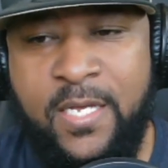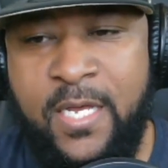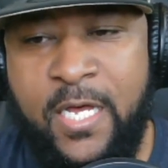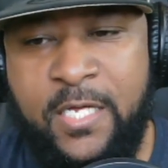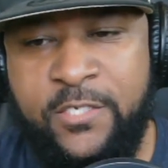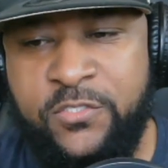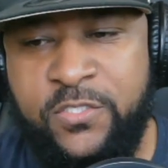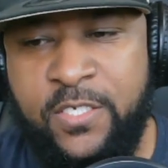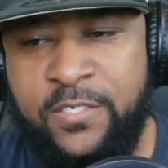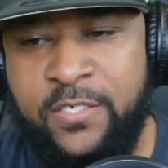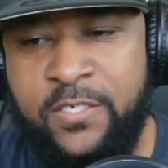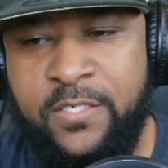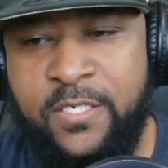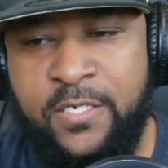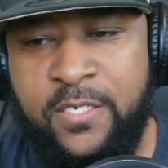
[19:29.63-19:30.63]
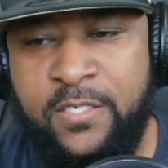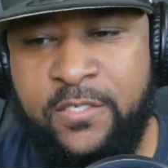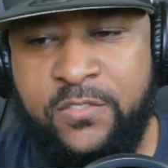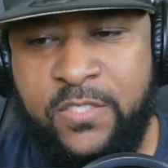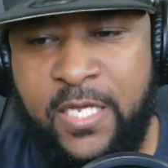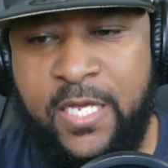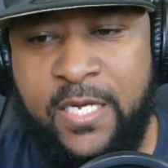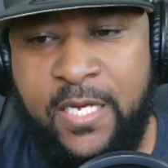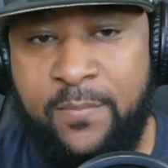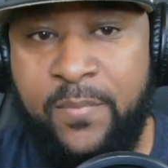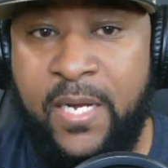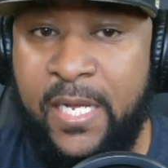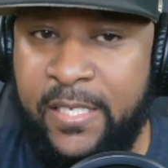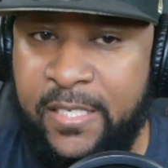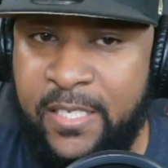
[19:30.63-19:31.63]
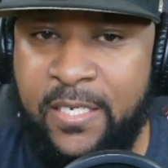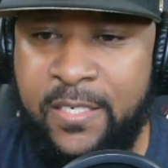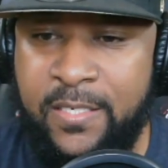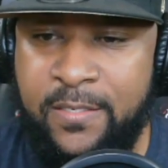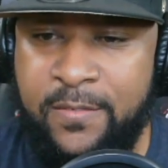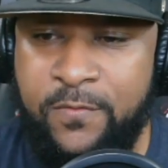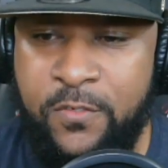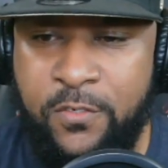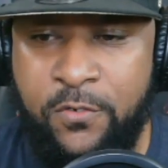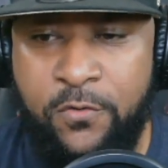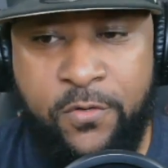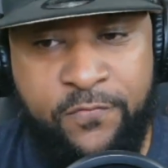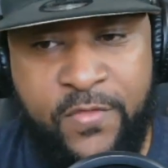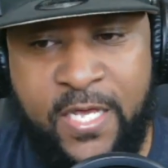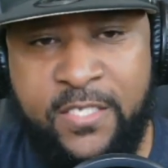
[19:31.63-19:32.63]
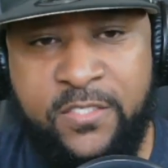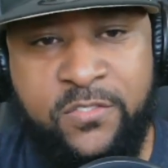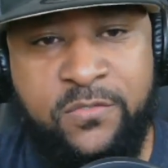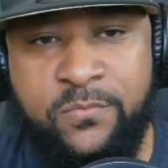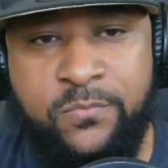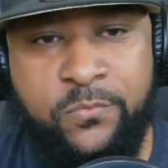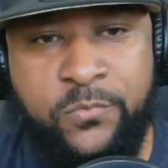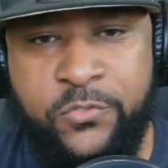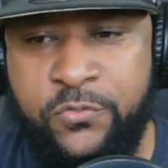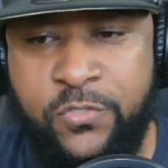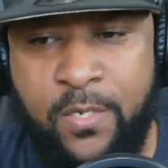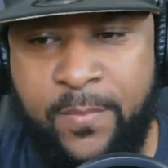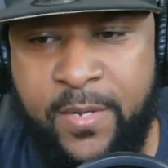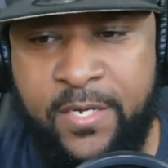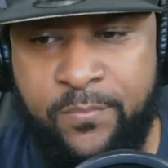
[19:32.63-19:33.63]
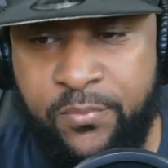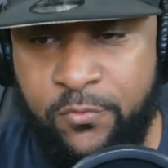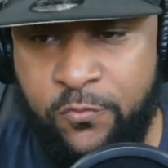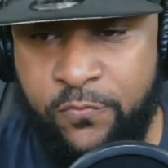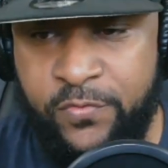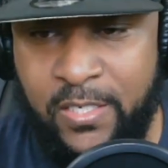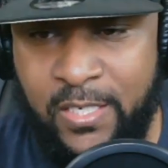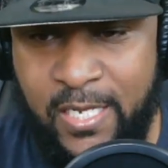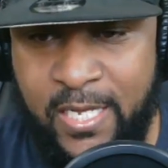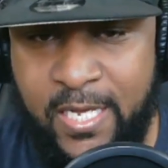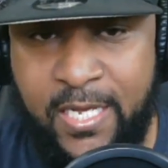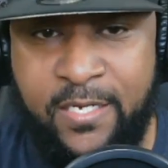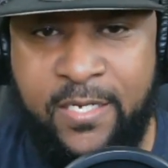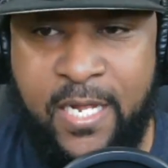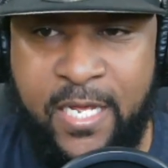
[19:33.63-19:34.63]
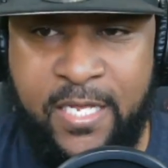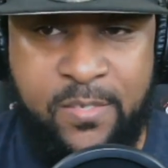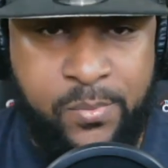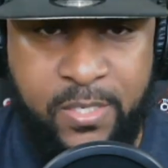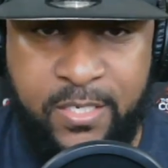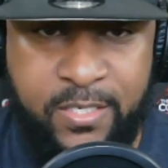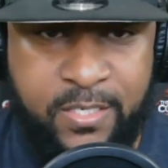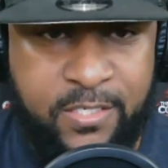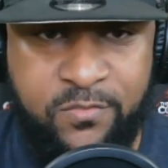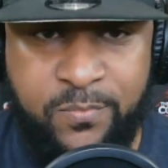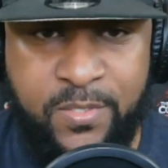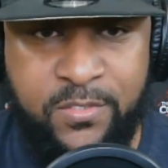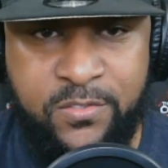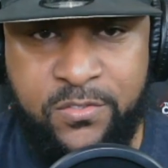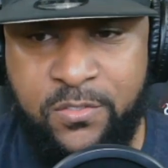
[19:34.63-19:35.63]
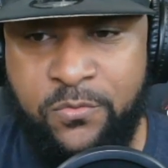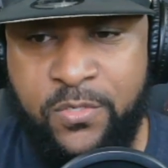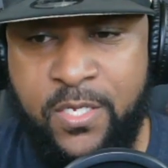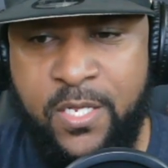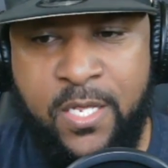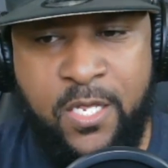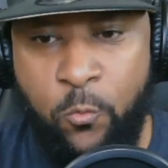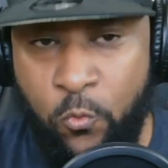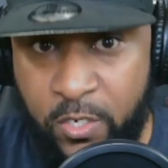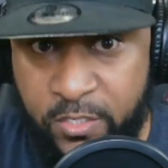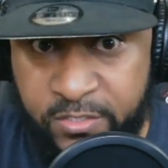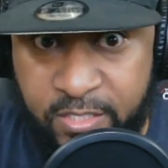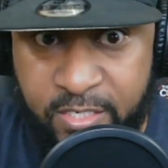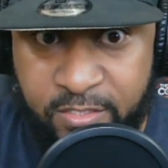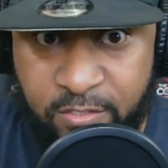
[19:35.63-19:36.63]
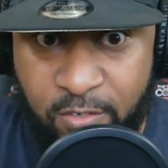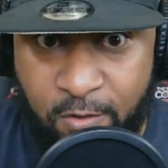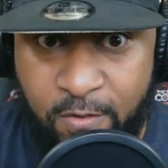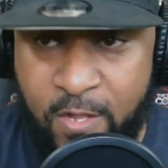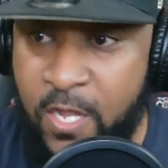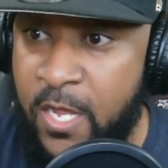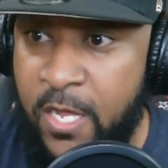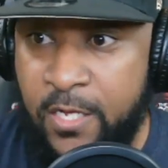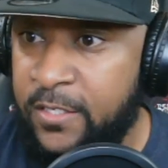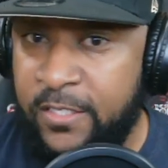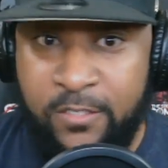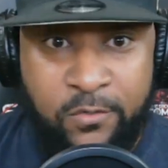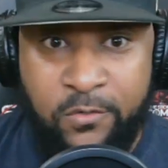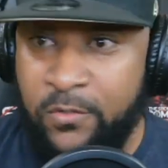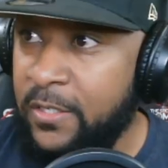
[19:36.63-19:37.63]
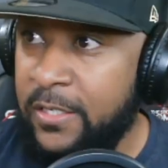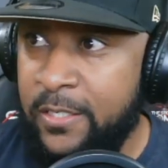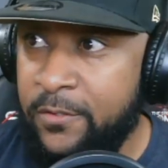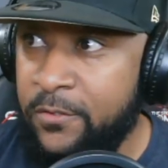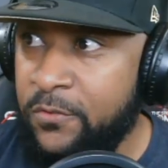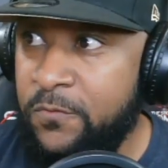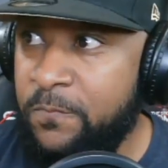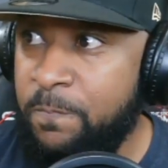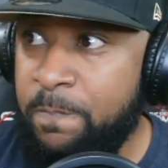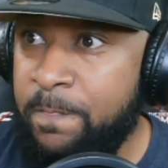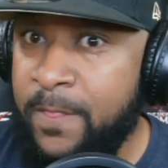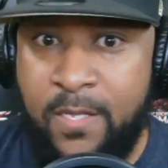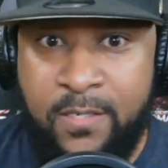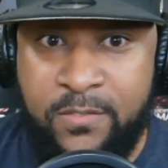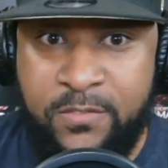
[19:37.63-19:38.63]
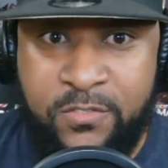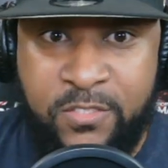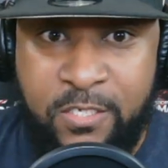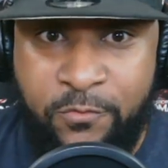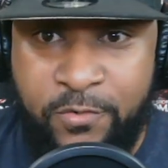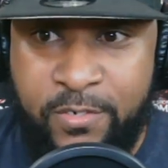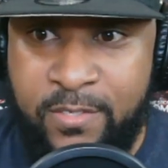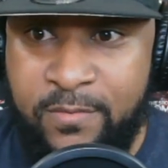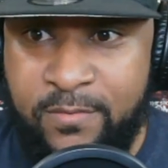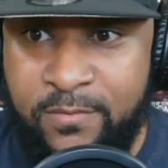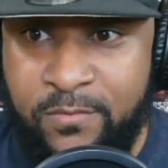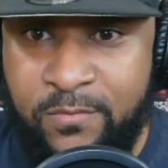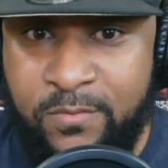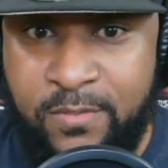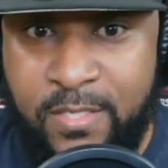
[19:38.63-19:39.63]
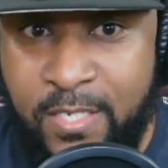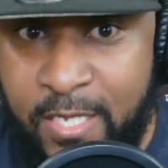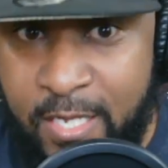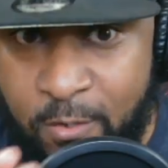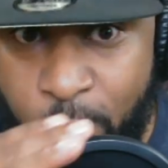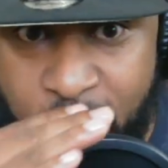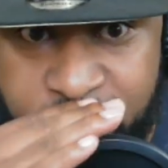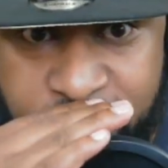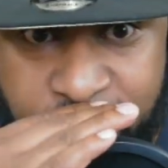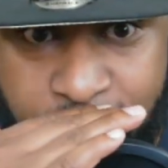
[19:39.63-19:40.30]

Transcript: I just didn't understand that, but I get it. You know, if that's what you're talking about improving the line and how he played against Minnesota, wasn't his all little little secret. It wasn't